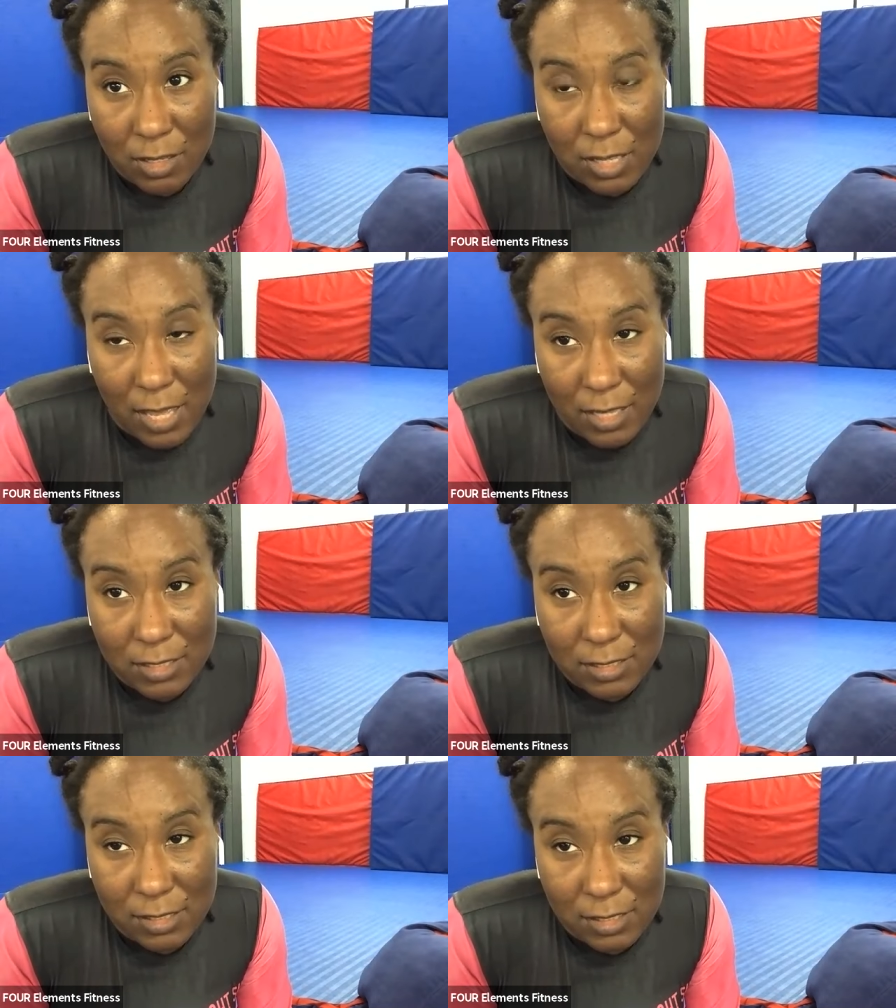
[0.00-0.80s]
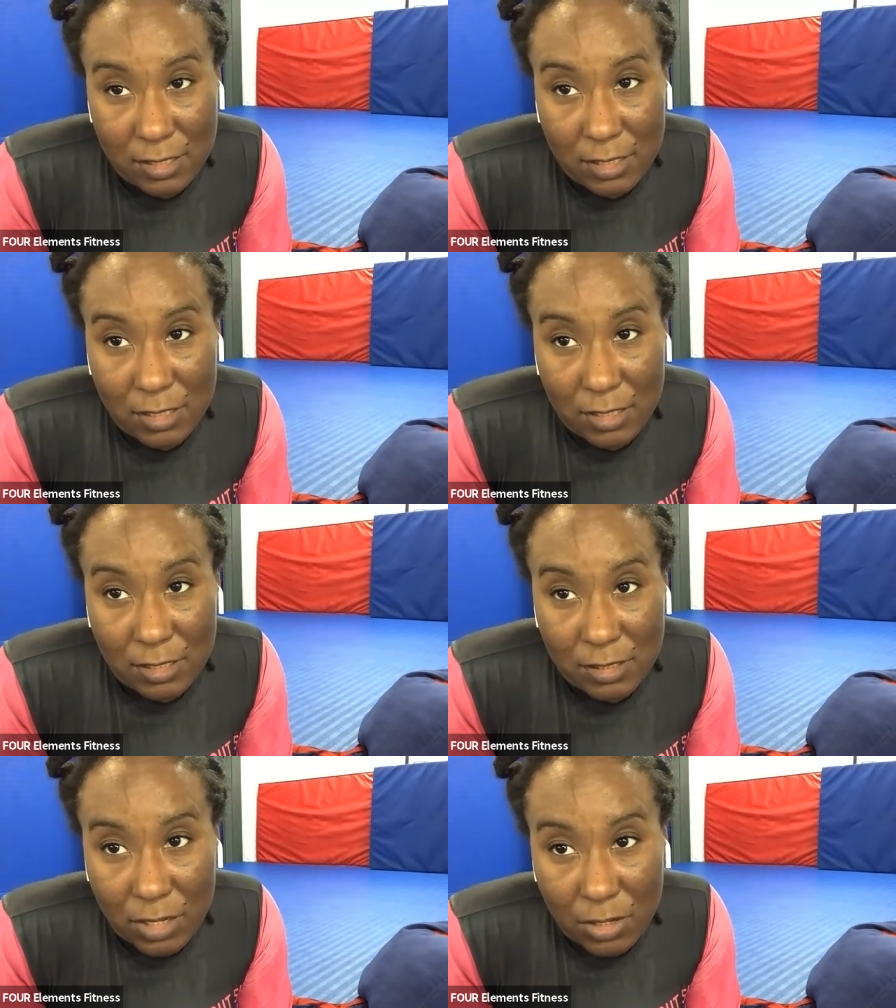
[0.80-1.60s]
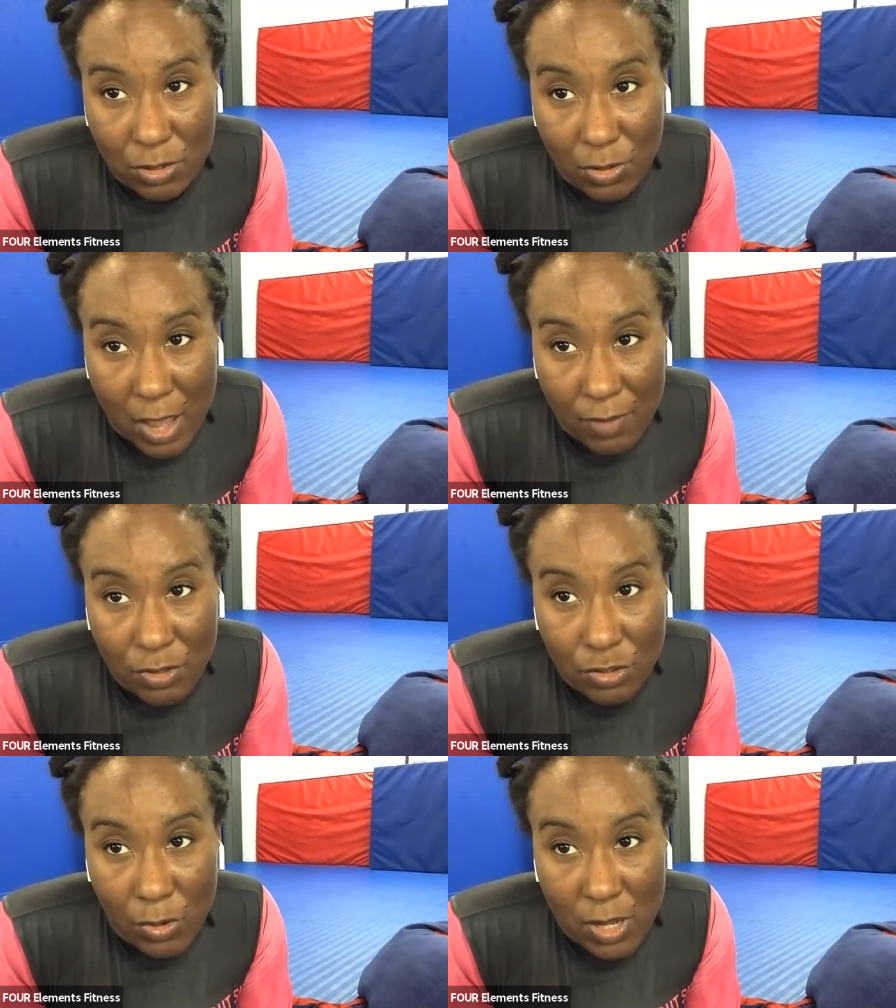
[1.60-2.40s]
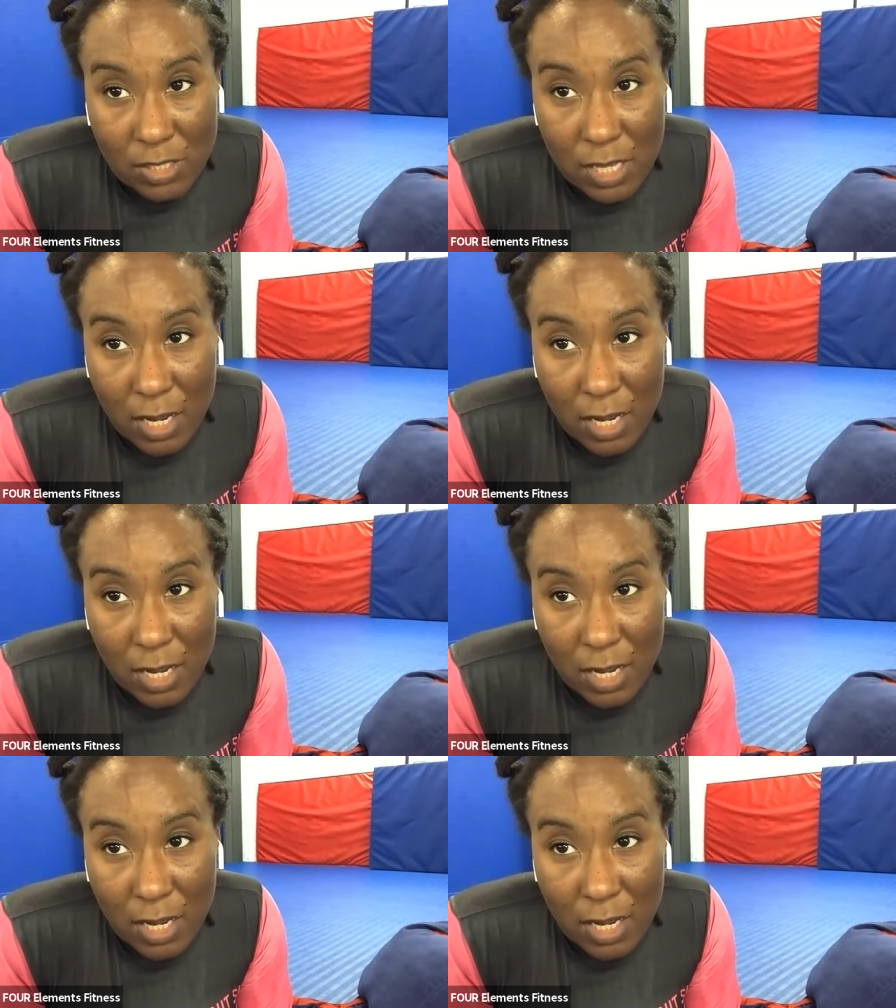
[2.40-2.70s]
Yes. So you have your choice.